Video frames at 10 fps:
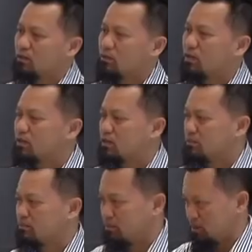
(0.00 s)

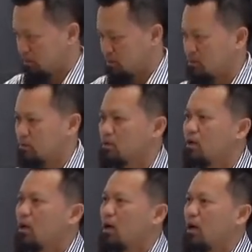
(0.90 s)
creative person,
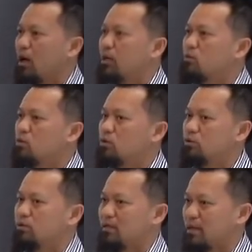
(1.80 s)
I would
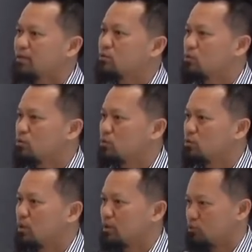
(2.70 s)
like to
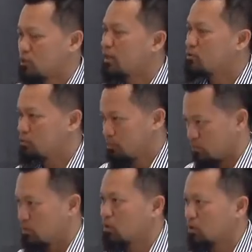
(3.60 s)
try to
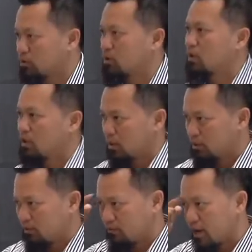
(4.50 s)
promote
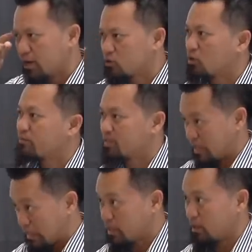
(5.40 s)
the value of
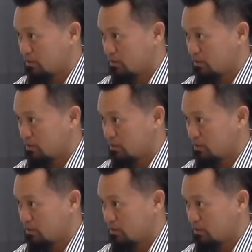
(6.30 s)
thinking,